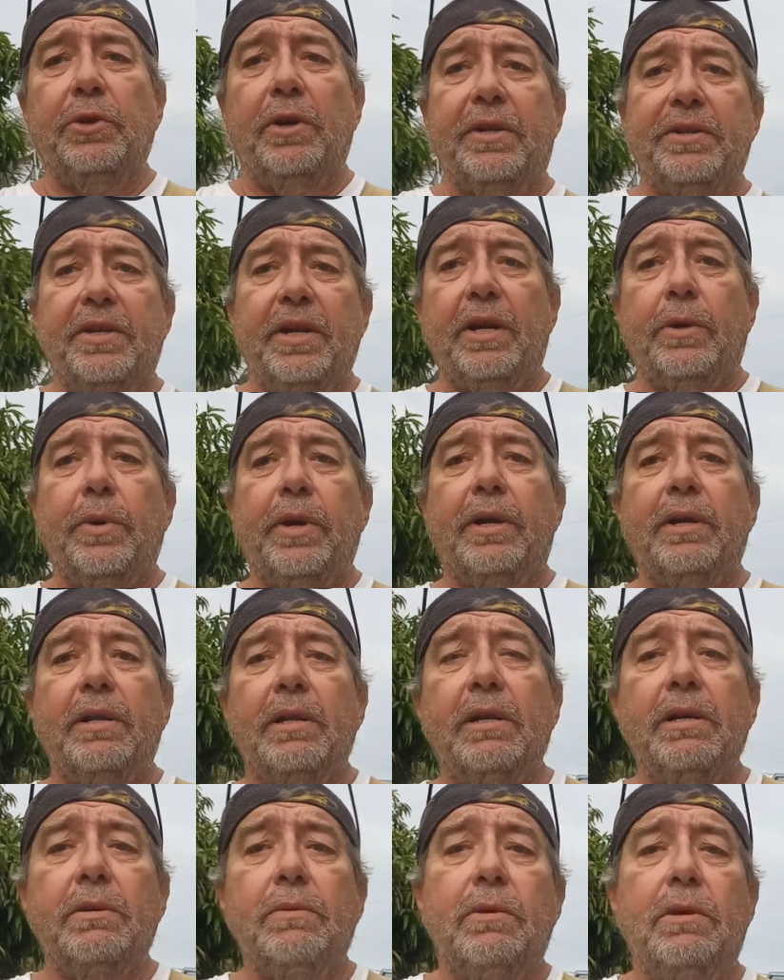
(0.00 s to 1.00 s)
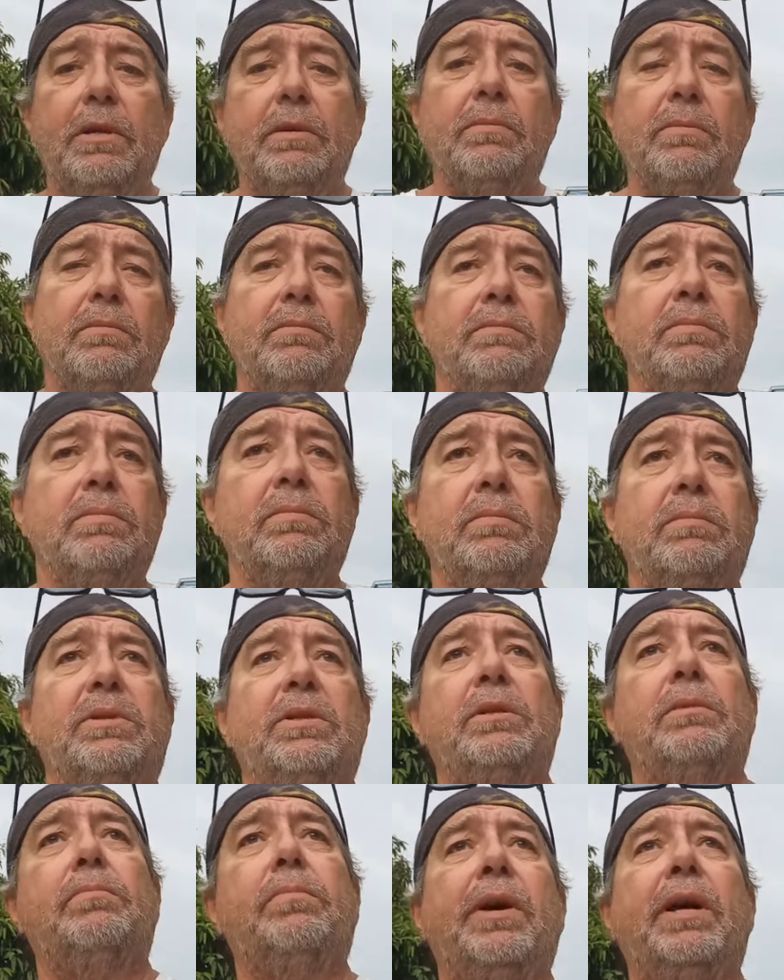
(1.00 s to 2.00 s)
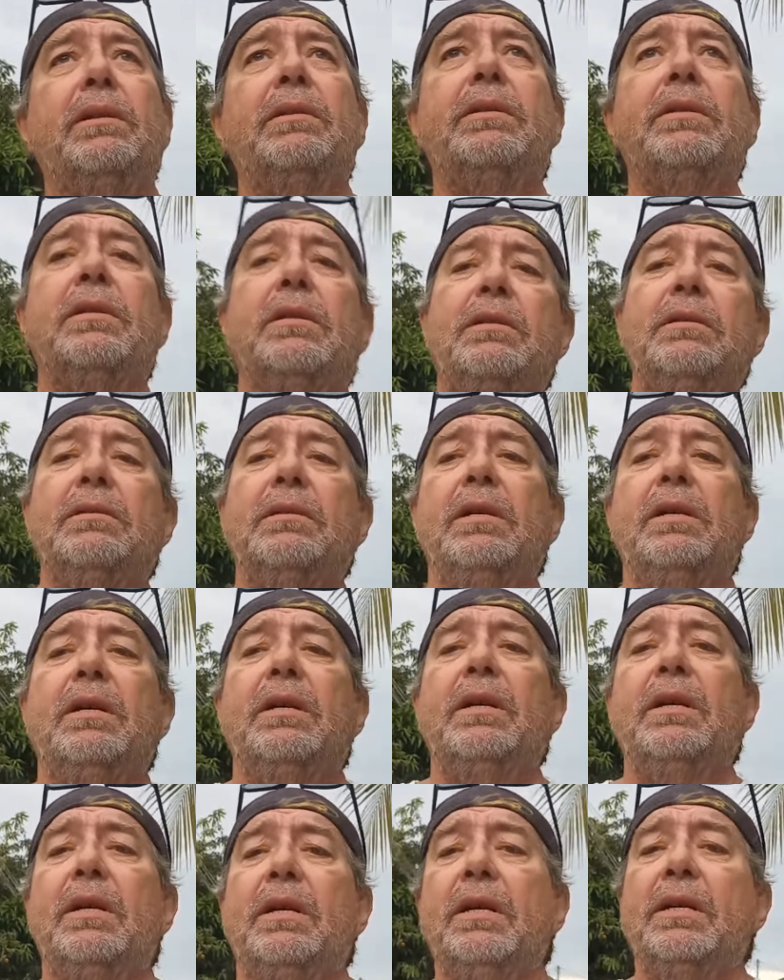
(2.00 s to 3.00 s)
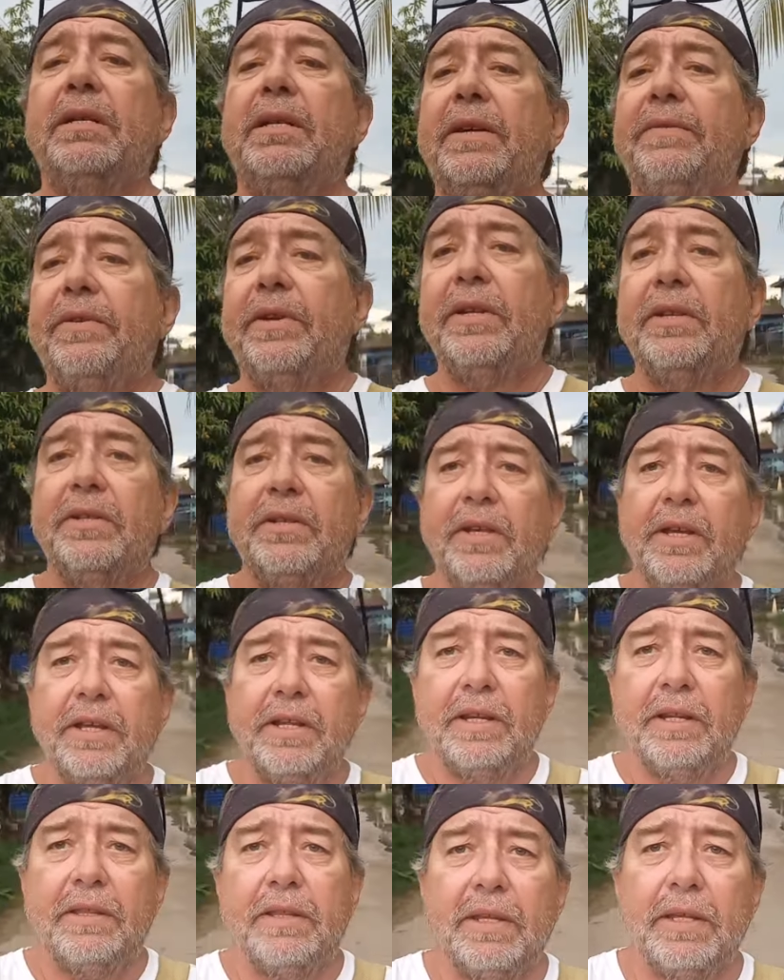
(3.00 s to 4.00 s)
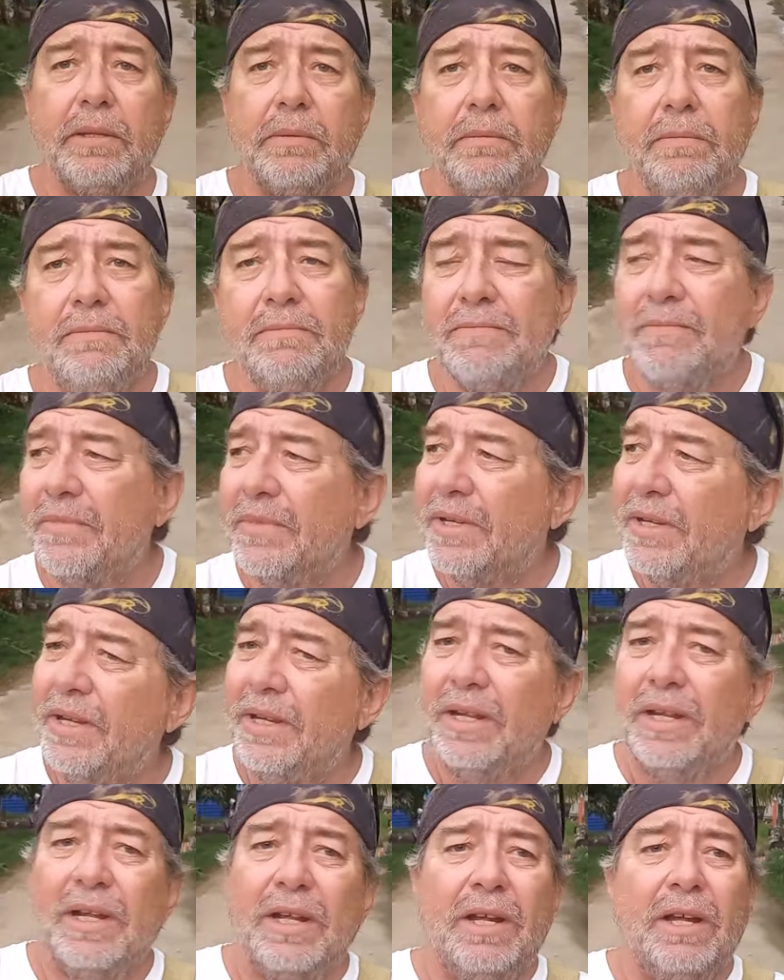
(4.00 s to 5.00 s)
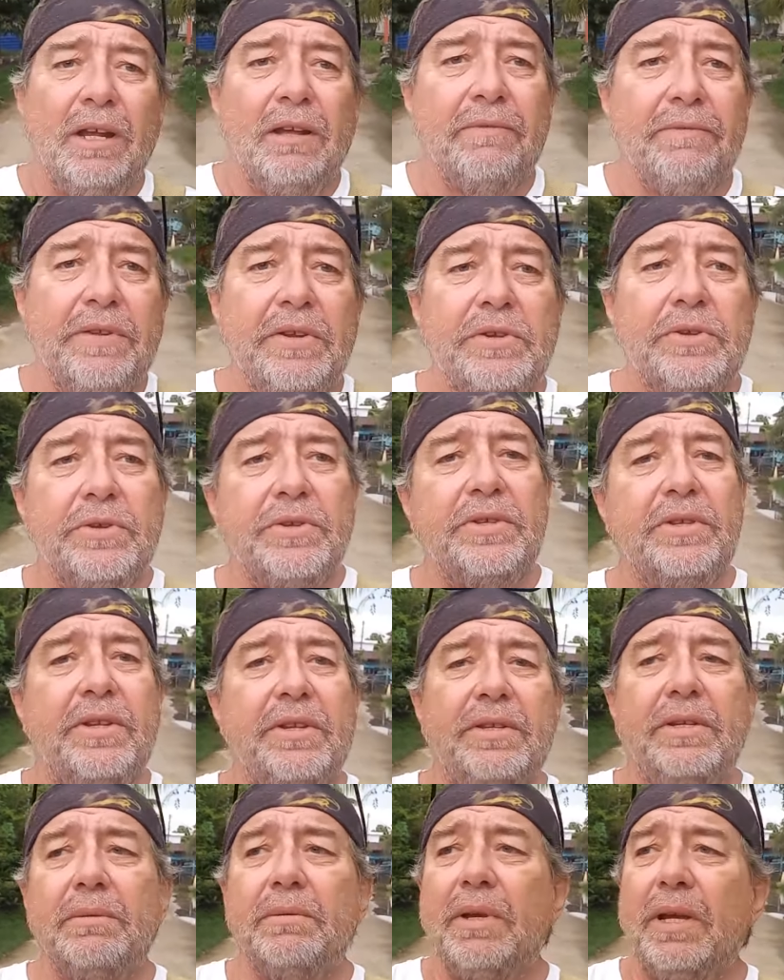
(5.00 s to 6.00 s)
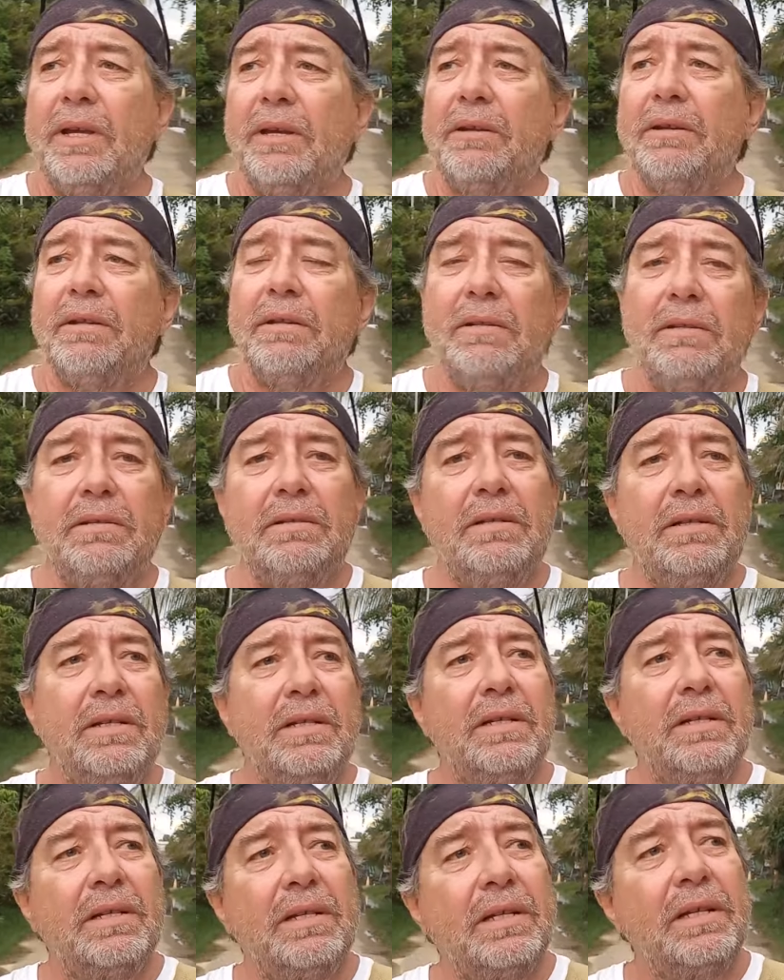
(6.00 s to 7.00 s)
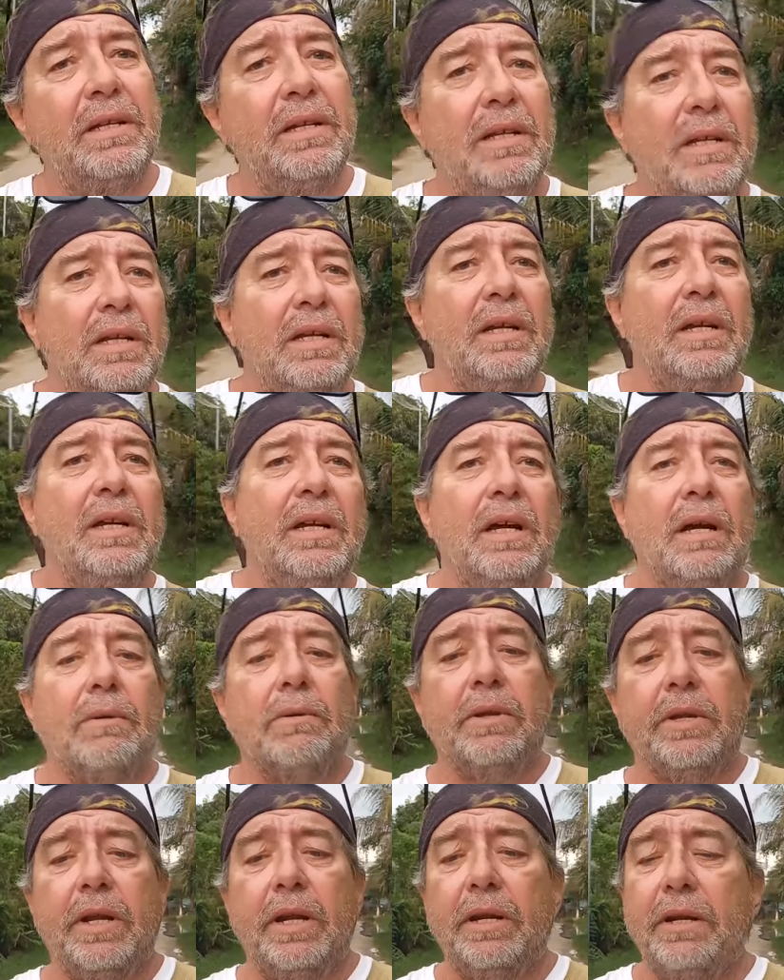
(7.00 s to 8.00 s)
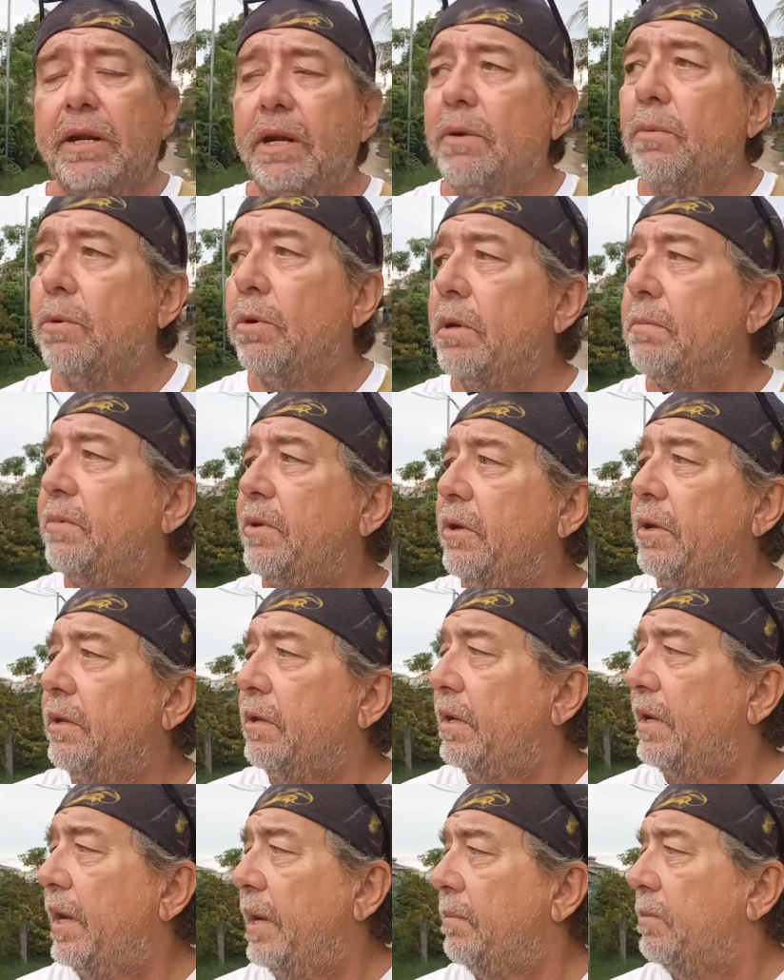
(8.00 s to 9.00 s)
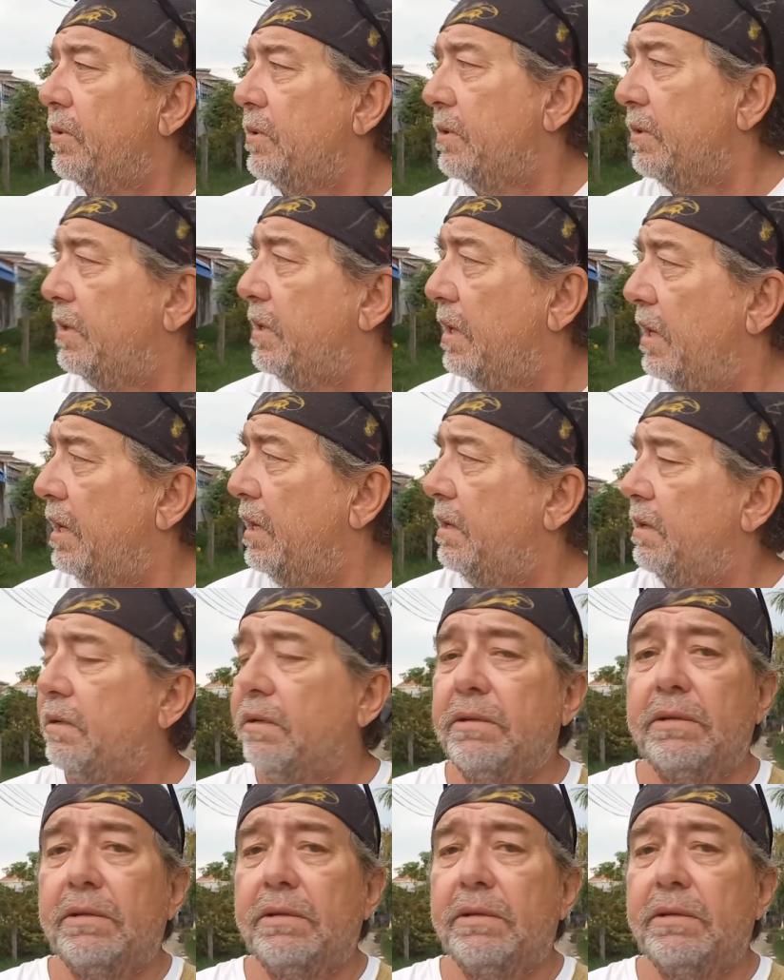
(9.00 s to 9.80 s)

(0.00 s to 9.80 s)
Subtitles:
thought I'd say a quick hello while I'm sort of pedaling along, see if you can see anything of interest as I'm going along. I really don't know why I'm turning the camera on today.